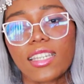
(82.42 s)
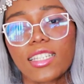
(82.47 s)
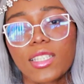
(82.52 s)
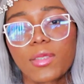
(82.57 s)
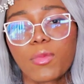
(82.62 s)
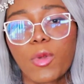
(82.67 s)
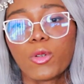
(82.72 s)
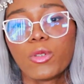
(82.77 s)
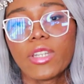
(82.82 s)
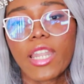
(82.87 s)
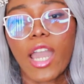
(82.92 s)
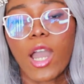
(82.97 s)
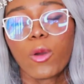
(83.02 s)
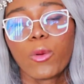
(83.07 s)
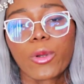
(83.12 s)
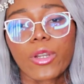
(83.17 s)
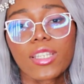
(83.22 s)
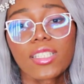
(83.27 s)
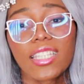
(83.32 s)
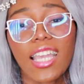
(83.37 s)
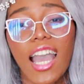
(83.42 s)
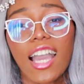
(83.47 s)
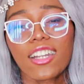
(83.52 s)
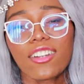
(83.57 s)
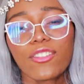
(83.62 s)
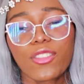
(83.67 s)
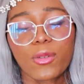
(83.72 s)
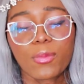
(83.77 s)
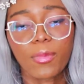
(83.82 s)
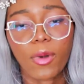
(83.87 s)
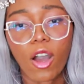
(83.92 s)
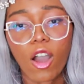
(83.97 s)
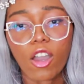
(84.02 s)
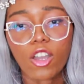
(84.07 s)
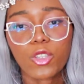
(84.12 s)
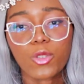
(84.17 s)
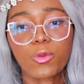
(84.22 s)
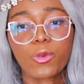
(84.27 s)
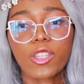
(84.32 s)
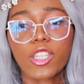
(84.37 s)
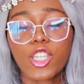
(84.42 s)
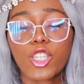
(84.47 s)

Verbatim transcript: DeX Mode now works out of the box with